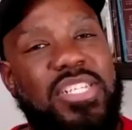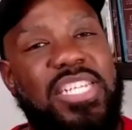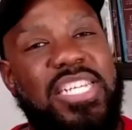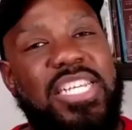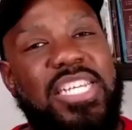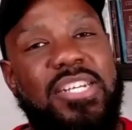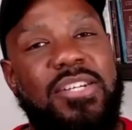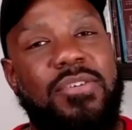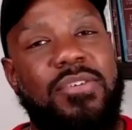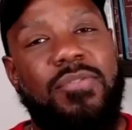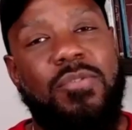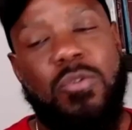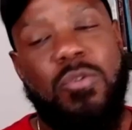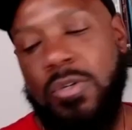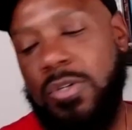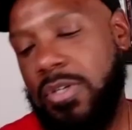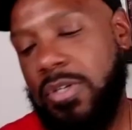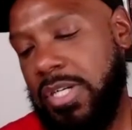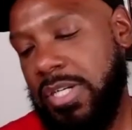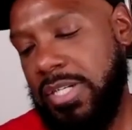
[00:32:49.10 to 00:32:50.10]
again
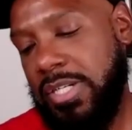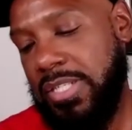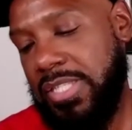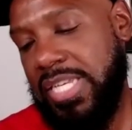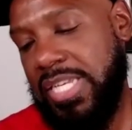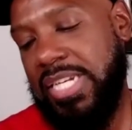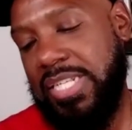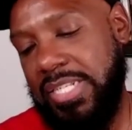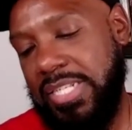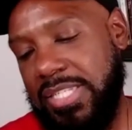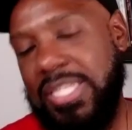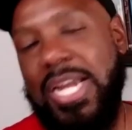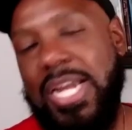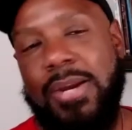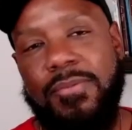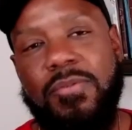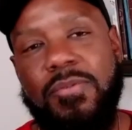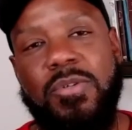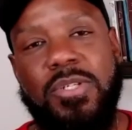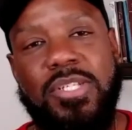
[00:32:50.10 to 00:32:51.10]
for uh taking this
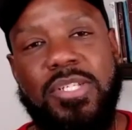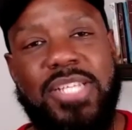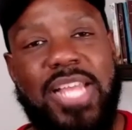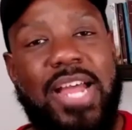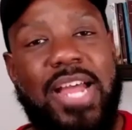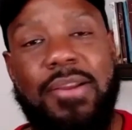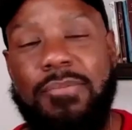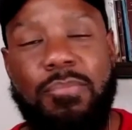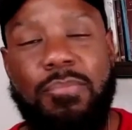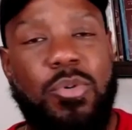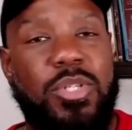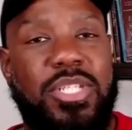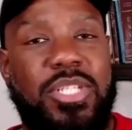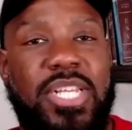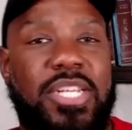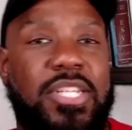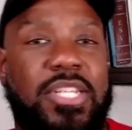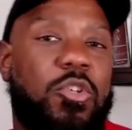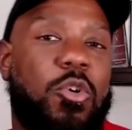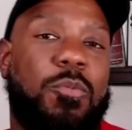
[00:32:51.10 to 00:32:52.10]
time for this. I
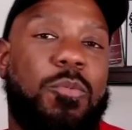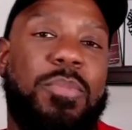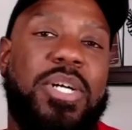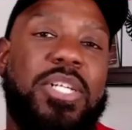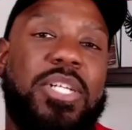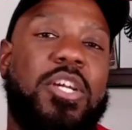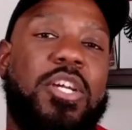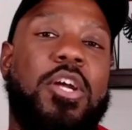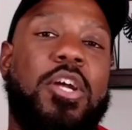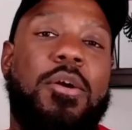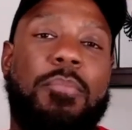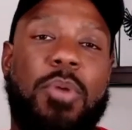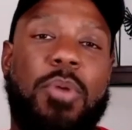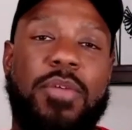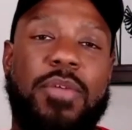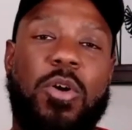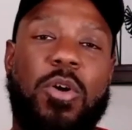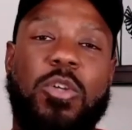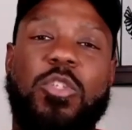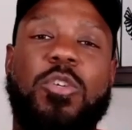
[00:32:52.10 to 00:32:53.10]
appreciate it so much.
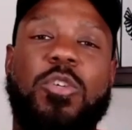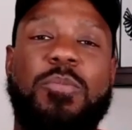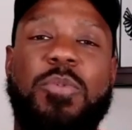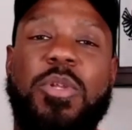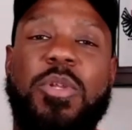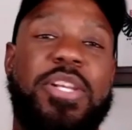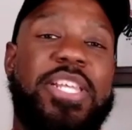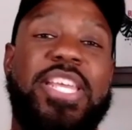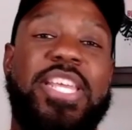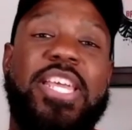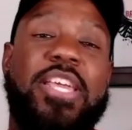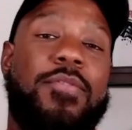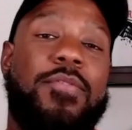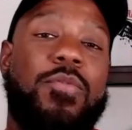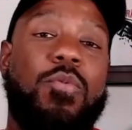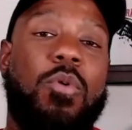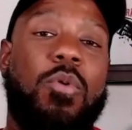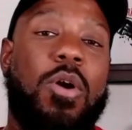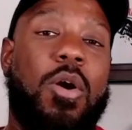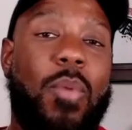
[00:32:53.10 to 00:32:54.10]
Brave Hearts community, if
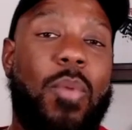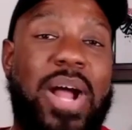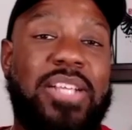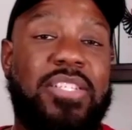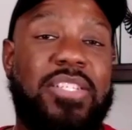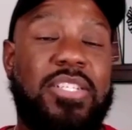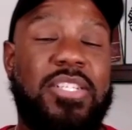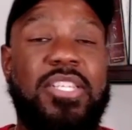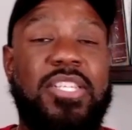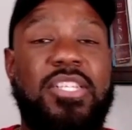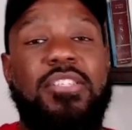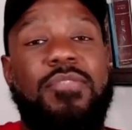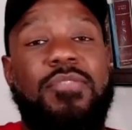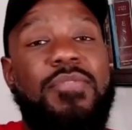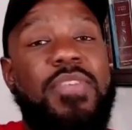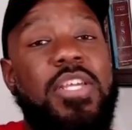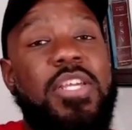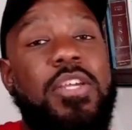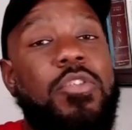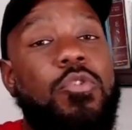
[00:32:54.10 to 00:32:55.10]
you are watching this
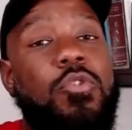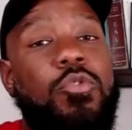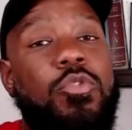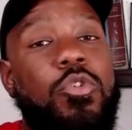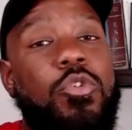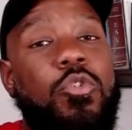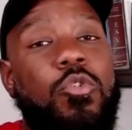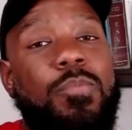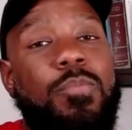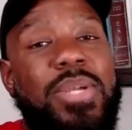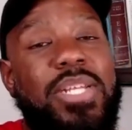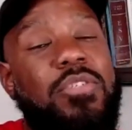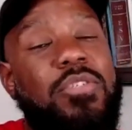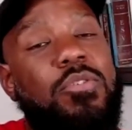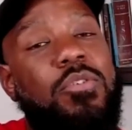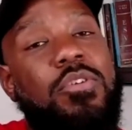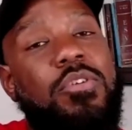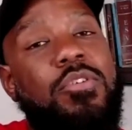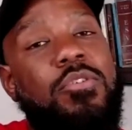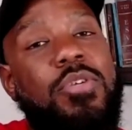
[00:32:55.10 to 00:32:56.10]
via YouTube, make
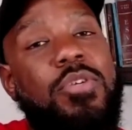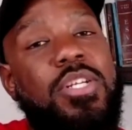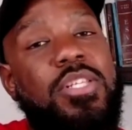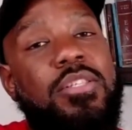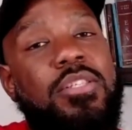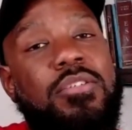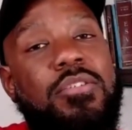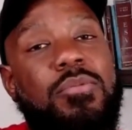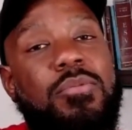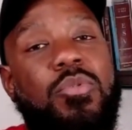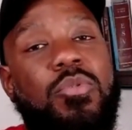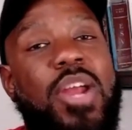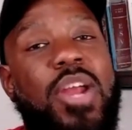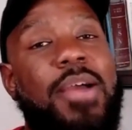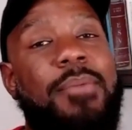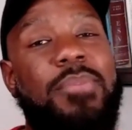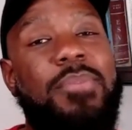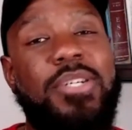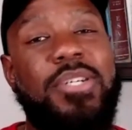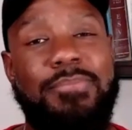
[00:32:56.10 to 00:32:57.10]
sure you hit the
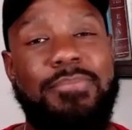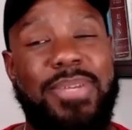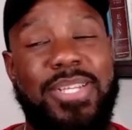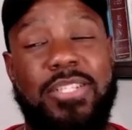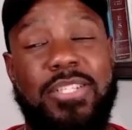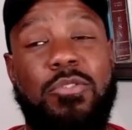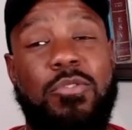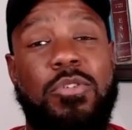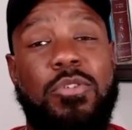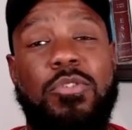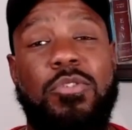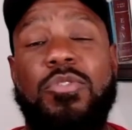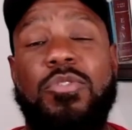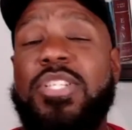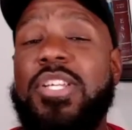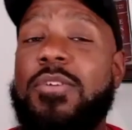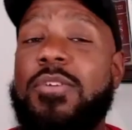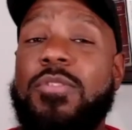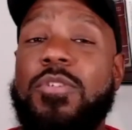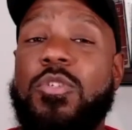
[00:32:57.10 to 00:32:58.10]
subscribe button. Make sure you
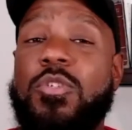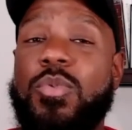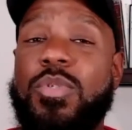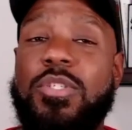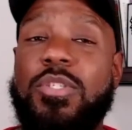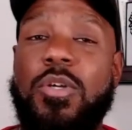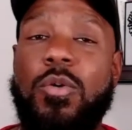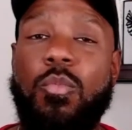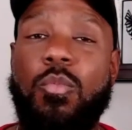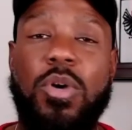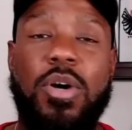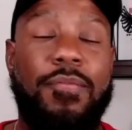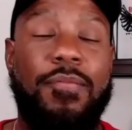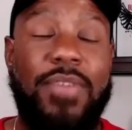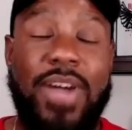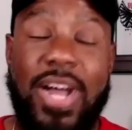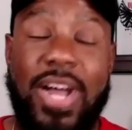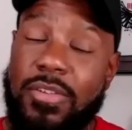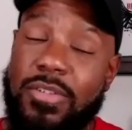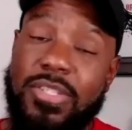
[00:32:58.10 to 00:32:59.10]
share this with someone.
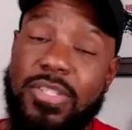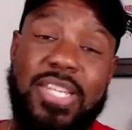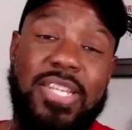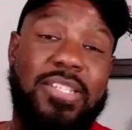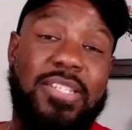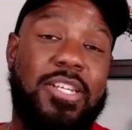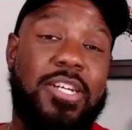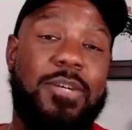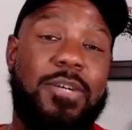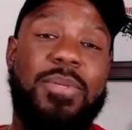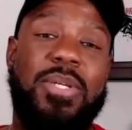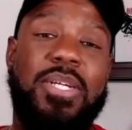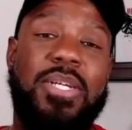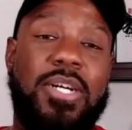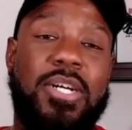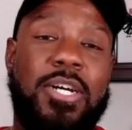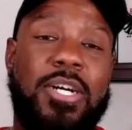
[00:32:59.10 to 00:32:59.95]
Father's Day is coming